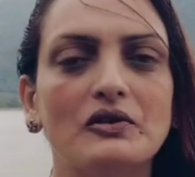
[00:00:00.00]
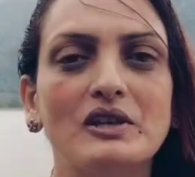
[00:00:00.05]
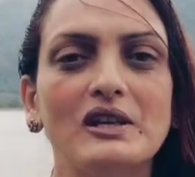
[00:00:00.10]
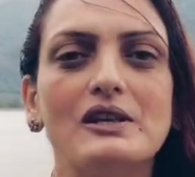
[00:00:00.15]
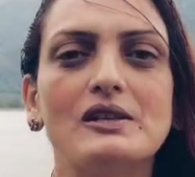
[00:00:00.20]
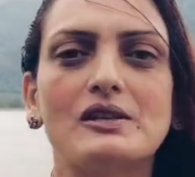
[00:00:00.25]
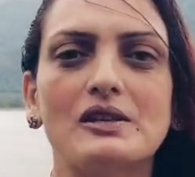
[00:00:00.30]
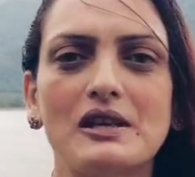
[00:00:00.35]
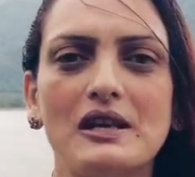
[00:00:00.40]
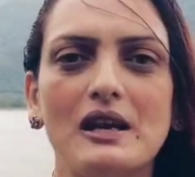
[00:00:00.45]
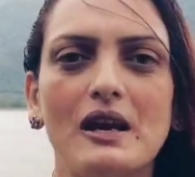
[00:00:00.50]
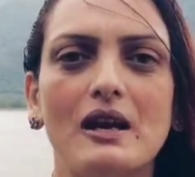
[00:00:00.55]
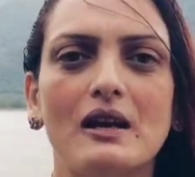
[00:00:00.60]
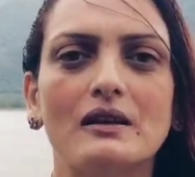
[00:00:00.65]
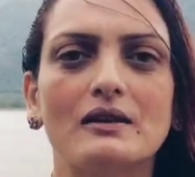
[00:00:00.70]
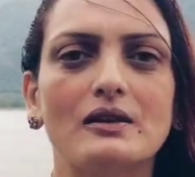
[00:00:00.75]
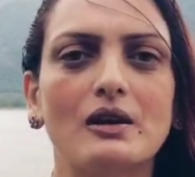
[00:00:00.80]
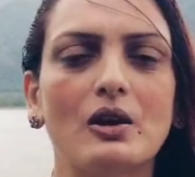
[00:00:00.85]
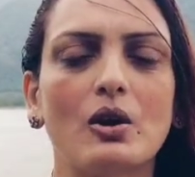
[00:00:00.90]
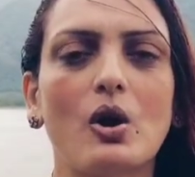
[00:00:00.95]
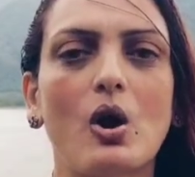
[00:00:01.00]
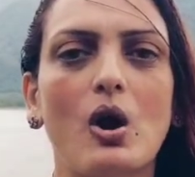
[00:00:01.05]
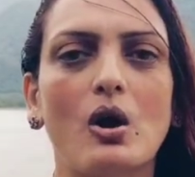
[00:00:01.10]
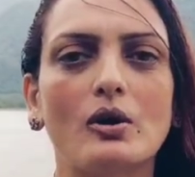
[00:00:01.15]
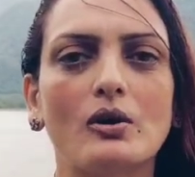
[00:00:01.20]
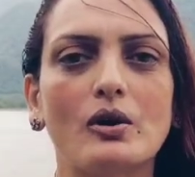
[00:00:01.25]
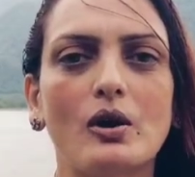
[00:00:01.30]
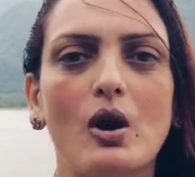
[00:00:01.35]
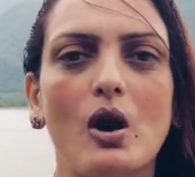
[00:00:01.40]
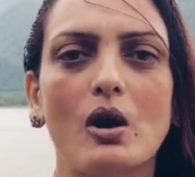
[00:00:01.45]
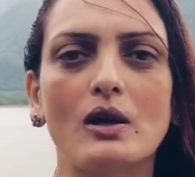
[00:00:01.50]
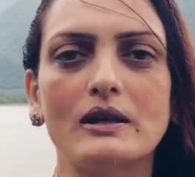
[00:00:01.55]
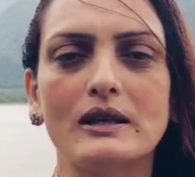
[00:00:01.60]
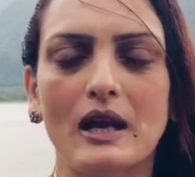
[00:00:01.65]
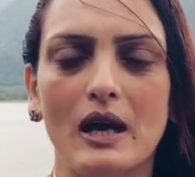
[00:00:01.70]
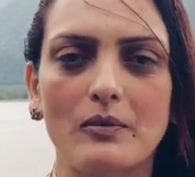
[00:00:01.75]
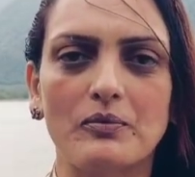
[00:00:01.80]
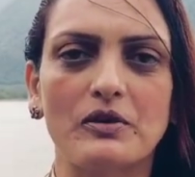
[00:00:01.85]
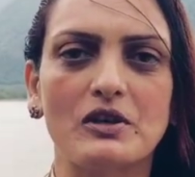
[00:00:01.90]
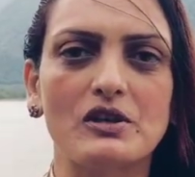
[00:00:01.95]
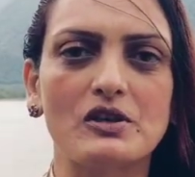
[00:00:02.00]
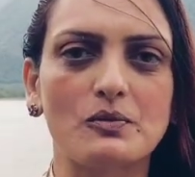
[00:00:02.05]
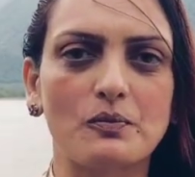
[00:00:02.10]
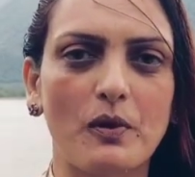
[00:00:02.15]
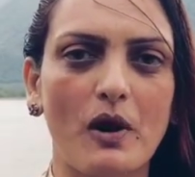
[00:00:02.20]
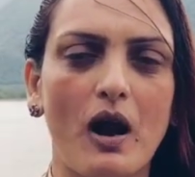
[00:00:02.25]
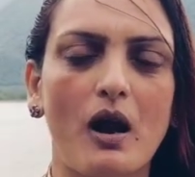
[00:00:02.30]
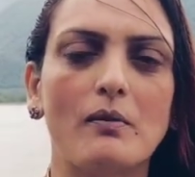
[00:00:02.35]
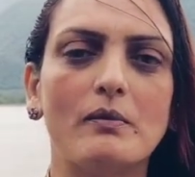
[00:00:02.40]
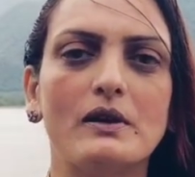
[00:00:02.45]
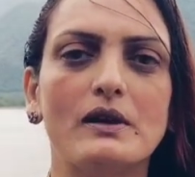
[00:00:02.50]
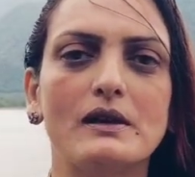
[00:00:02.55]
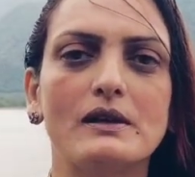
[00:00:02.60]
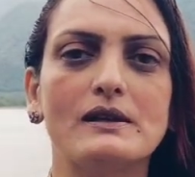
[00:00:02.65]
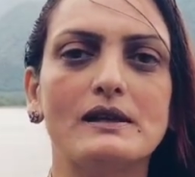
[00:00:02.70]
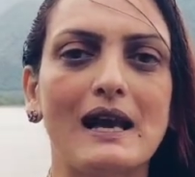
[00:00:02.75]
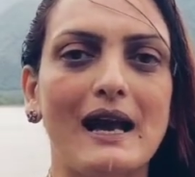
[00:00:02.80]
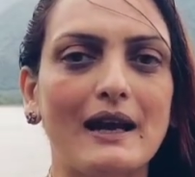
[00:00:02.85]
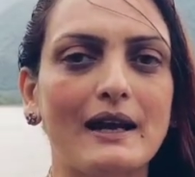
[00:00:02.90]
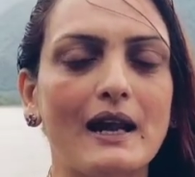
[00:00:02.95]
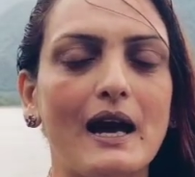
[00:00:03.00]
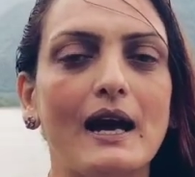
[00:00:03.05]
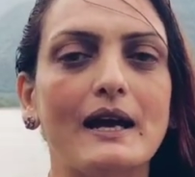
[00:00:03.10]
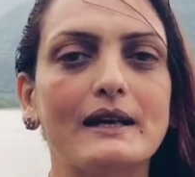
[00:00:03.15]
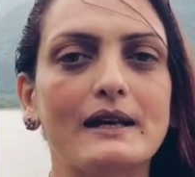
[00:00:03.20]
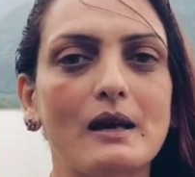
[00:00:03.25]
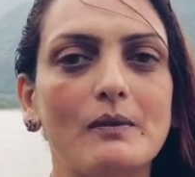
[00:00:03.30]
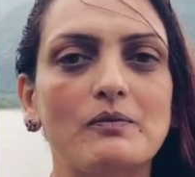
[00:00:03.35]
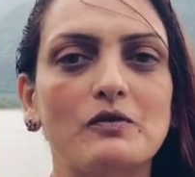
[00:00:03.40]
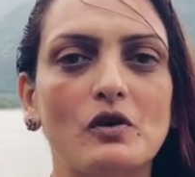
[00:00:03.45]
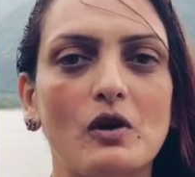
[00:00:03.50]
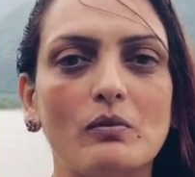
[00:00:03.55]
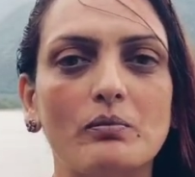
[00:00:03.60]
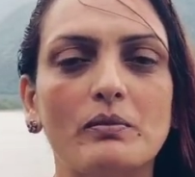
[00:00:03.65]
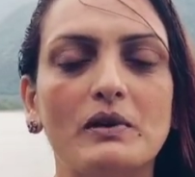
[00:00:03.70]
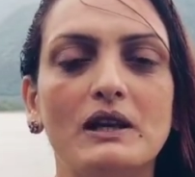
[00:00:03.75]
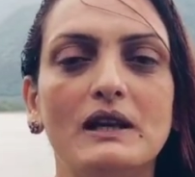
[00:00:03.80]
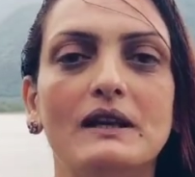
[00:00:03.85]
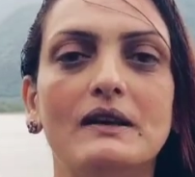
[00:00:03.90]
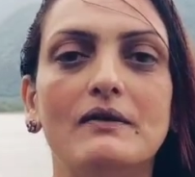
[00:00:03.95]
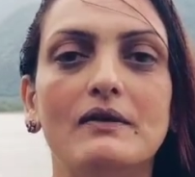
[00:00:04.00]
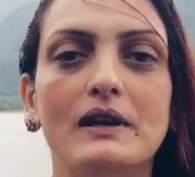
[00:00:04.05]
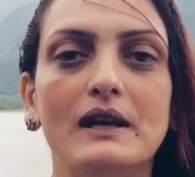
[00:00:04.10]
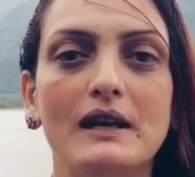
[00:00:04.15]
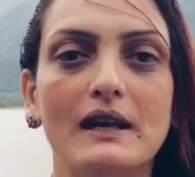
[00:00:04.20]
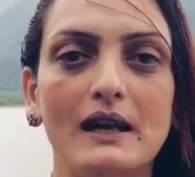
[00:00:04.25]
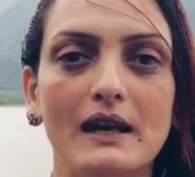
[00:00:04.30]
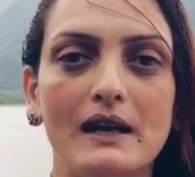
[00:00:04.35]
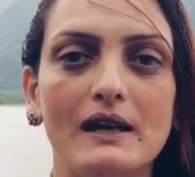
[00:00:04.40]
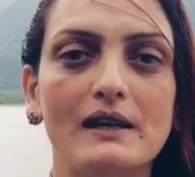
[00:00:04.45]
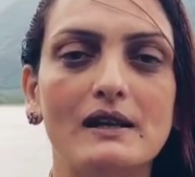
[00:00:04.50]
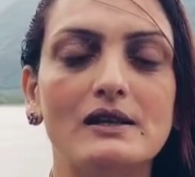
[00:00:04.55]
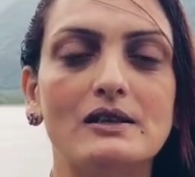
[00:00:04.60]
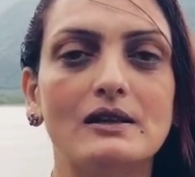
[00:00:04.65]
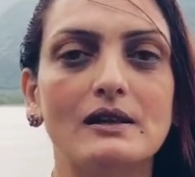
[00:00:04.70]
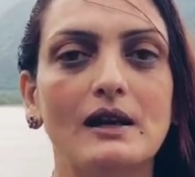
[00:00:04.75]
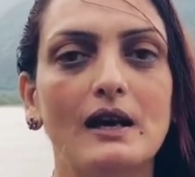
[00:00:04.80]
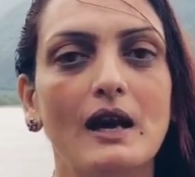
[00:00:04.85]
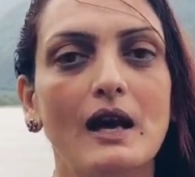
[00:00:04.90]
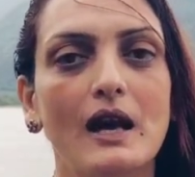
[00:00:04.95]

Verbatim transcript: This year, the Lord God kept his promise and I kept on believing it.